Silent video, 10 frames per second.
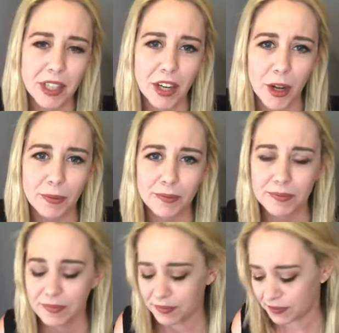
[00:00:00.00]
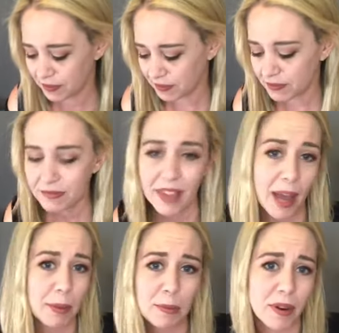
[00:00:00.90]
you know,
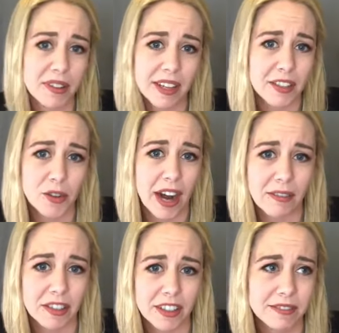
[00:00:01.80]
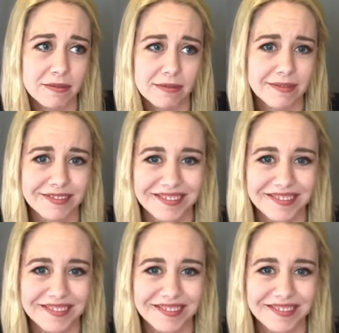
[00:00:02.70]
happy birthday, traveler.